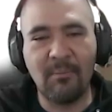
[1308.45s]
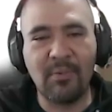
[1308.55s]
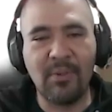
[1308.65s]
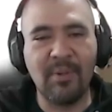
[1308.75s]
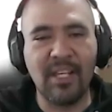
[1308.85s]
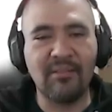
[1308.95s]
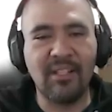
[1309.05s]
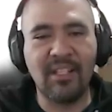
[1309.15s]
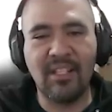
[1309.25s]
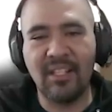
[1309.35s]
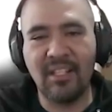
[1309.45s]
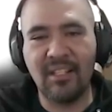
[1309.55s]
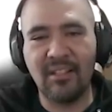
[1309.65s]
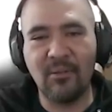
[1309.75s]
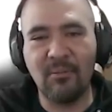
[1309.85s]
prevent
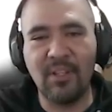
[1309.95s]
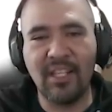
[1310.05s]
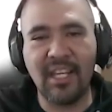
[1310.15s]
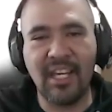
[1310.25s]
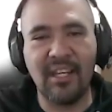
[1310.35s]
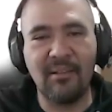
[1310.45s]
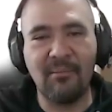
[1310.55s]
duplicate